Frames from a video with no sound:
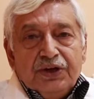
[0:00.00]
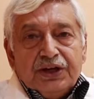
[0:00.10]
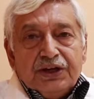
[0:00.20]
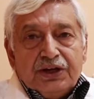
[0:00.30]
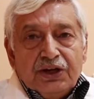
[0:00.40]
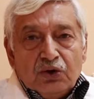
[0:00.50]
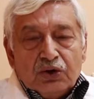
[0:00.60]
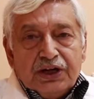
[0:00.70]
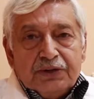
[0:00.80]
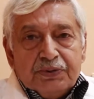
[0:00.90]
can cure
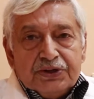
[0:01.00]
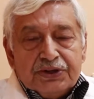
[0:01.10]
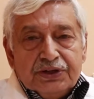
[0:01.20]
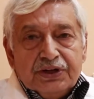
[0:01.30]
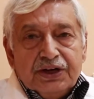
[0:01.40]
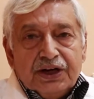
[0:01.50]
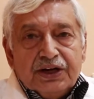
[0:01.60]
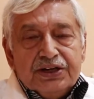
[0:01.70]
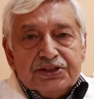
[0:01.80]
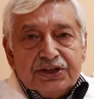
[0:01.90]
that patient in
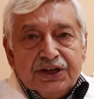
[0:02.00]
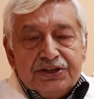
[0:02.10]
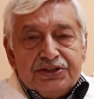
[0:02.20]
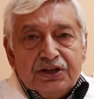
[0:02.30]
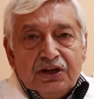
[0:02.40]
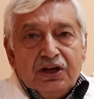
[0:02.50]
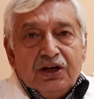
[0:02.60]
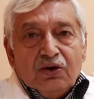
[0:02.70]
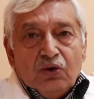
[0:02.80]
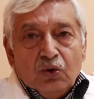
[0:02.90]
early stage
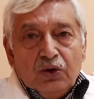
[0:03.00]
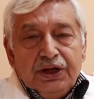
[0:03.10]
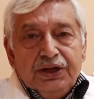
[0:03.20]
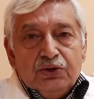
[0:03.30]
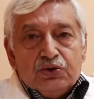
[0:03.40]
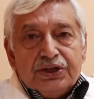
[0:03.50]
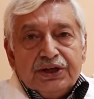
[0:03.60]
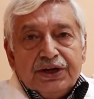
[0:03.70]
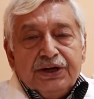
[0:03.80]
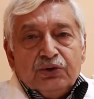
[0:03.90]
only using
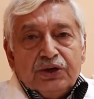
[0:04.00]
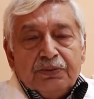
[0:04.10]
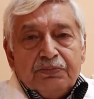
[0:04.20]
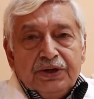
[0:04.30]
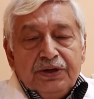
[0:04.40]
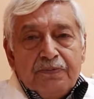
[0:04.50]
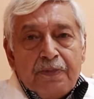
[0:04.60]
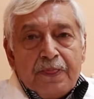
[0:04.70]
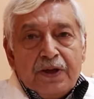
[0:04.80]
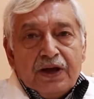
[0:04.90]
radiotherapy.
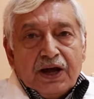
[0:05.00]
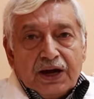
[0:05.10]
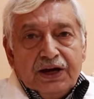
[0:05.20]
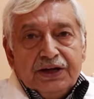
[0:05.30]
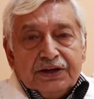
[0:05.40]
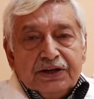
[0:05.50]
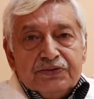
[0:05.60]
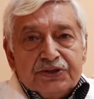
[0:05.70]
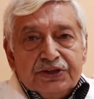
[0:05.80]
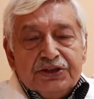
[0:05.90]
Earlier, if
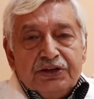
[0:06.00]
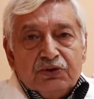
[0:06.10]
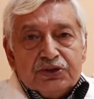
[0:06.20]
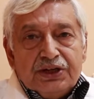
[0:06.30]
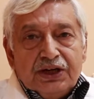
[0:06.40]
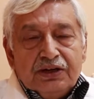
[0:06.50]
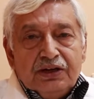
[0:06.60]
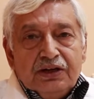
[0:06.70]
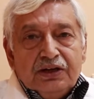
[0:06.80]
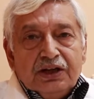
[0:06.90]
surgery was
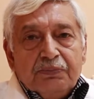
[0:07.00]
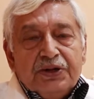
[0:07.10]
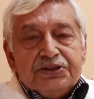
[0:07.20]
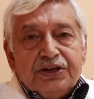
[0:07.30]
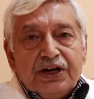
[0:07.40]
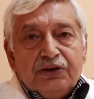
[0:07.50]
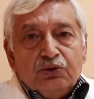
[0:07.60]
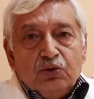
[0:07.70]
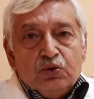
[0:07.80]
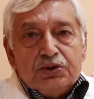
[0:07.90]
done, the patient had to
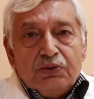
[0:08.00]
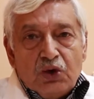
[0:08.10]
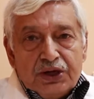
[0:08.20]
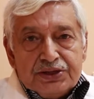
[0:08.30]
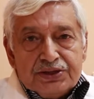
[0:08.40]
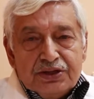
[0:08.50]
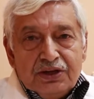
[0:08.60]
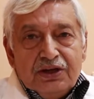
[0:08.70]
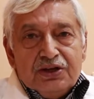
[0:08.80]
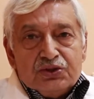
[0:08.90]
lose the voice.
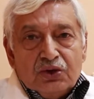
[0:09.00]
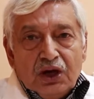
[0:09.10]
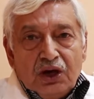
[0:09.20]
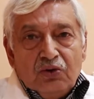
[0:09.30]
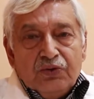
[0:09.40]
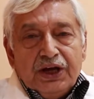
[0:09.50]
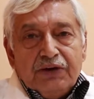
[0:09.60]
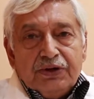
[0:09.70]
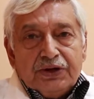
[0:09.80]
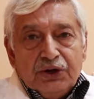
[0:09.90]
So now we have
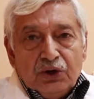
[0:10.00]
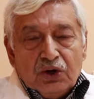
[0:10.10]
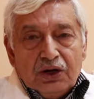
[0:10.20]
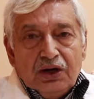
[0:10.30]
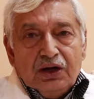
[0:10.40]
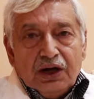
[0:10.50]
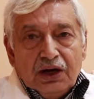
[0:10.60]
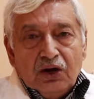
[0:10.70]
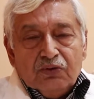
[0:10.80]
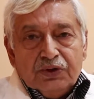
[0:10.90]
a cure
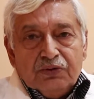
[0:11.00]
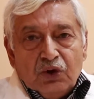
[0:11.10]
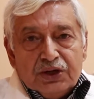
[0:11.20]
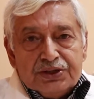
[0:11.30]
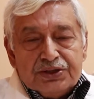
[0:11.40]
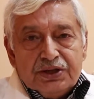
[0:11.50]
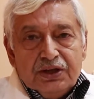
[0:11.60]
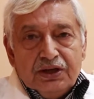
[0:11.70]
along with voice.